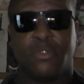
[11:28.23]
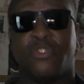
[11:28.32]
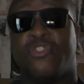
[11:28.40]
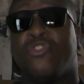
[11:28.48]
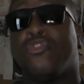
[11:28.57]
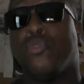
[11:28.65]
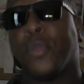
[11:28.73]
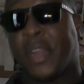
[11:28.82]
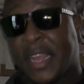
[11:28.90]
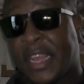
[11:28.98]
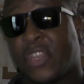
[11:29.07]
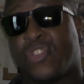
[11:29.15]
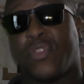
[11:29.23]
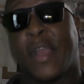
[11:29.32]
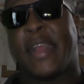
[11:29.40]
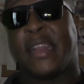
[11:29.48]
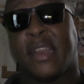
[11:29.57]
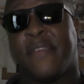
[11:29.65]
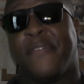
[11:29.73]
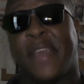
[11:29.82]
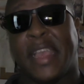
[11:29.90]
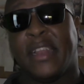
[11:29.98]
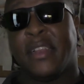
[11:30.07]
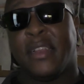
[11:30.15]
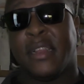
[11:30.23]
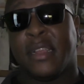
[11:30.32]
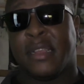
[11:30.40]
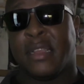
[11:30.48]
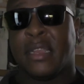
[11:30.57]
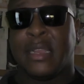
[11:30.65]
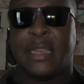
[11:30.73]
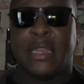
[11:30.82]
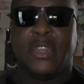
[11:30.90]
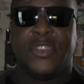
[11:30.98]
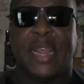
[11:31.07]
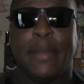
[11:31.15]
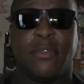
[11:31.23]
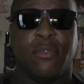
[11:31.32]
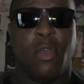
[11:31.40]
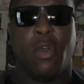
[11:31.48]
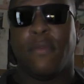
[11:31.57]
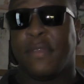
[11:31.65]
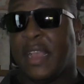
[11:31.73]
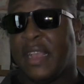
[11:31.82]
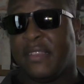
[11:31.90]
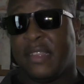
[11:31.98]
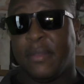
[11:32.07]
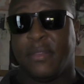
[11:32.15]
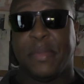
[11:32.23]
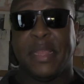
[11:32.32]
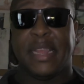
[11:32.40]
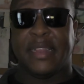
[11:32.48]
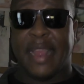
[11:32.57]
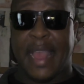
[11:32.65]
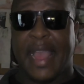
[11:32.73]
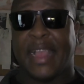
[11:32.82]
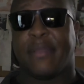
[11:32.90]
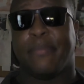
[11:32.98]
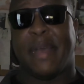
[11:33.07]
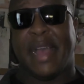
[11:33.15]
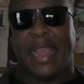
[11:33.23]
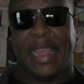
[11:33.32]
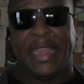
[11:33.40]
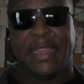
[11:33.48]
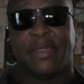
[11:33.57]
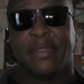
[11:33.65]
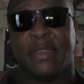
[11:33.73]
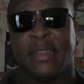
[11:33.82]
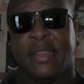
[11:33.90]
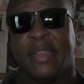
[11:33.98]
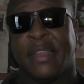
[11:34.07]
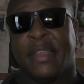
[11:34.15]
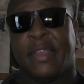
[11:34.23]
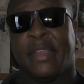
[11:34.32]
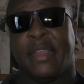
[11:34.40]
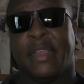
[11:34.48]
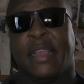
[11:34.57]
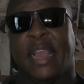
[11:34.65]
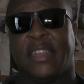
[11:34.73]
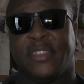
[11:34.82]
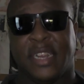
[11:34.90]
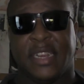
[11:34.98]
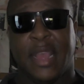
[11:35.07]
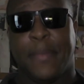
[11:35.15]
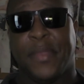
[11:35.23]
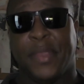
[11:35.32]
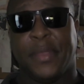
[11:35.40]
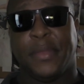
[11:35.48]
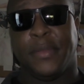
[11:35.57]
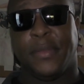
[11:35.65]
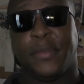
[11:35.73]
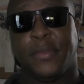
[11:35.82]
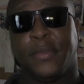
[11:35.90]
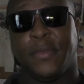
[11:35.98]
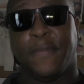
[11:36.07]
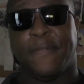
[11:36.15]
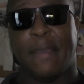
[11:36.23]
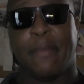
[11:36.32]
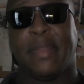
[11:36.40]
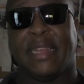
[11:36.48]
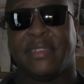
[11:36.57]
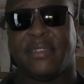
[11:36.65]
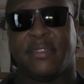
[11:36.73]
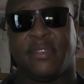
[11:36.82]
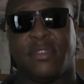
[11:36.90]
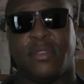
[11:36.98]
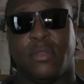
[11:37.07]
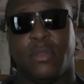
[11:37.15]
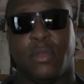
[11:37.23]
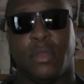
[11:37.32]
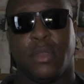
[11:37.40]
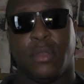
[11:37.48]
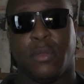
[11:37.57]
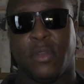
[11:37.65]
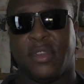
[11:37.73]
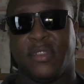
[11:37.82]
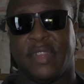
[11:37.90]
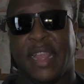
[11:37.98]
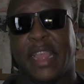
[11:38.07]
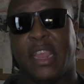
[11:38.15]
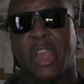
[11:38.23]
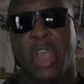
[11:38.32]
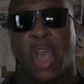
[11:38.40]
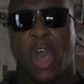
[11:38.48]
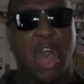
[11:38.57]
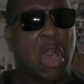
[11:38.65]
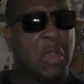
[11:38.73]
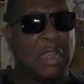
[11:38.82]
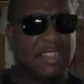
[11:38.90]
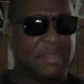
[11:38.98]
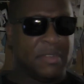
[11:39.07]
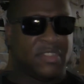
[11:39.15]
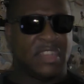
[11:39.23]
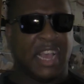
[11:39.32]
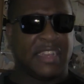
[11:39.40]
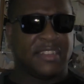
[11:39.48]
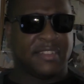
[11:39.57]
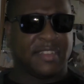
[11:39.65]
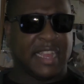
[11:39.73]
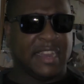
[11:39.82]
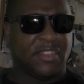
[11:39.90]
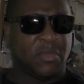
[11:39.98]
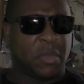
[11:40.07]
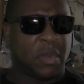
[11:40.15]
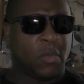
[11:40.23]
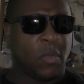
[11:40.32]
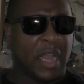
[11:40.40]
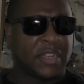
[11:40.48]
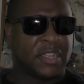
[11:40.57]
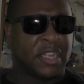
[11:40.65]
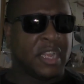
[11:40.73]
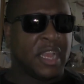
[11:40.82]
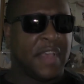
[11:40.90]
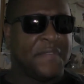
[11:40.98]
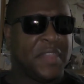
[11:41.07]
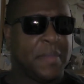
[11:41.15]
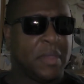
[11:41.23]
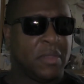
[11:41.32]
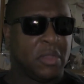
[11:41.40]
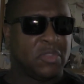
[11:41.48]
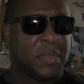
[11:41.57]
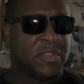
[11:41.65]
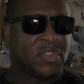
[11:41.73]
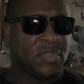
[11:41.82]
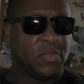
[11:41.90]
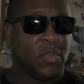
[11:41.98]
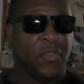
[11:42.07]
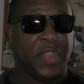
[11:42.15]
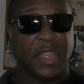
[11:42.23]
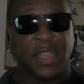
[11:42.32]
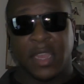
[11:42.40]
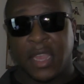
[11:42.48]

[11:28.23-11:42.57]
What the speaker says: sorta trying to defend James Rolfe because he was being attacked by SJW feminists who are just saying, oh, he's a misogynist and he doesn't want to watch a female Ghostbusters movie.